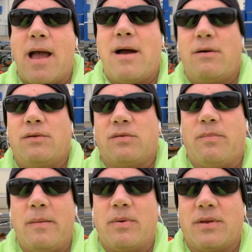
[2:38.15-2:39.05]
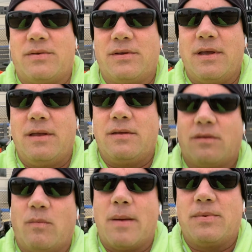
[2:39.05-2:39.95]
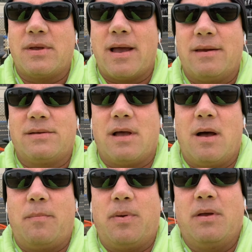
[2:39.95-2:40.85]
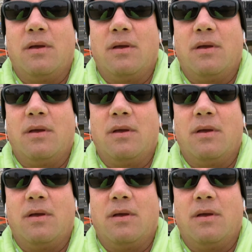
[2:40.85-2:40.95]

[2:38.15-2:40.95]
out so people could see that the website is up.